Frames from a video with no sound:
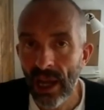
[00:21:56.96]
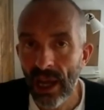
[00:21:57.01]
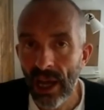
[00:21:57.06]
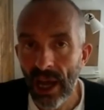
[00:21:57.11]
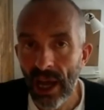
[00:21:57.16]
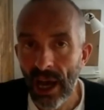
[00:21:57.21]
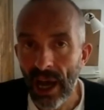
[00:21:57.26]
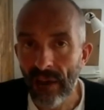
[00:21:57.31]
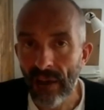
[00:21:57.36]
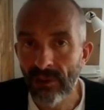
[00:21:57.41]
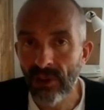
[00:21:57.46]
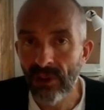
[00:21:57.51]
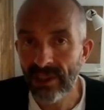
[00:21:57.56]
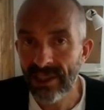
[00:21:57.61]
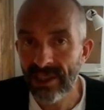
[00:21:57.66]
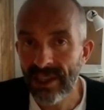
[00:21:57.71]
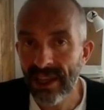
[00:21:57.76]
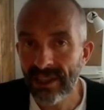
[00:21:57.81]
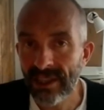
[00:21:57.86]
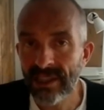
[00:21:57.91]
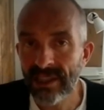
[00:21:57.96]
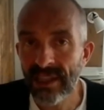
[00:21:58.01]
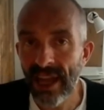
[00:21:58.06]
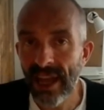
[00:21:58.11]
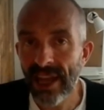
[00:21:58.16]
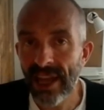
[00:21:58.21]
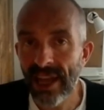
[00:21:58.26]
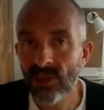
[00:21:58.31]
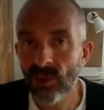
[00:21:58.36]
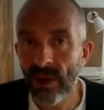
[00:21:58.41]
have got to that
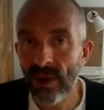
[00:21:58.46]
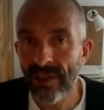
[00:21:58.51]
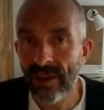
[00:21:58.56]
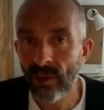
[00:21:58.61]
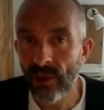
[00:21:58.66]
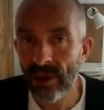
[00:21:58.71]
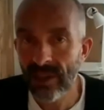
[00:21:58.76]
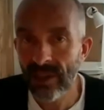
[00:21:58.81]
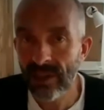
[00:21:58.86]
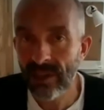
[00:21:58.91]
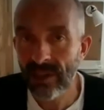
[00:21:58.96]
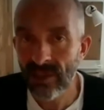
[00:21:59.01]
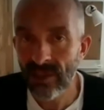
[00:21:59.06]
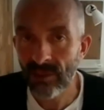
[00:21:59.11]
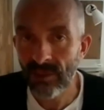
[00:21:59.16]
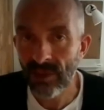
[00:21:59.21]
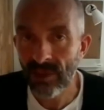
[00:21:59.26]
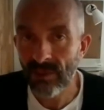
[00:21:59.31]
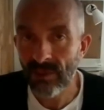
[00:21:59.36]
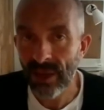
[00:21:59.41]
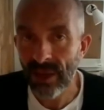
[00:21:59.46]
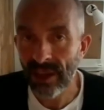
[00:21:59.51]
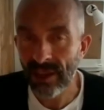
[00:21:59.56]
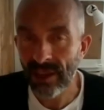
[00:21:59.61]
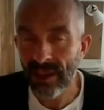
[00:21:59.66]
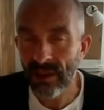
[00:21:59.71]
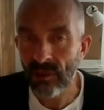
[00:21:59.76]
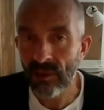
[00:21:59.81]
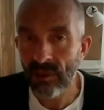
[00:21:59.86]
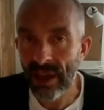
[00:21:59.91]
stage where they want to do something
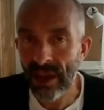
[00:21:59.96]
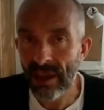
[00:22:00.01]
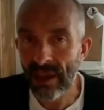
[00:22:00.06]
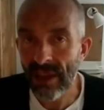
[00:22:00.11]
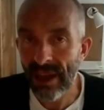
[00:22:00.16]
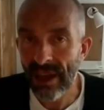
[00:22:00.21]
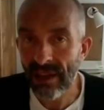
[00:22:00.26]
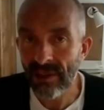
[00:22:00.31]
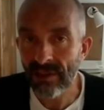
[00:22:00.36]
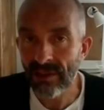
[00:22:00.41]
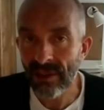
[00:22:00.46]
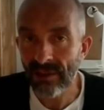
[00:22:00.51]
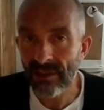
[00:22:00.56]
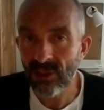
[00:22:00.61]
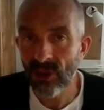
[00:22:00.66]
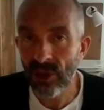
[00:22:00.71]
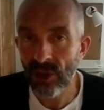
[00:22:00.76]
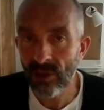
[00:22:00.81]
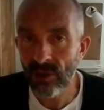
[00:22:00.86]
bigger. They've toyed with the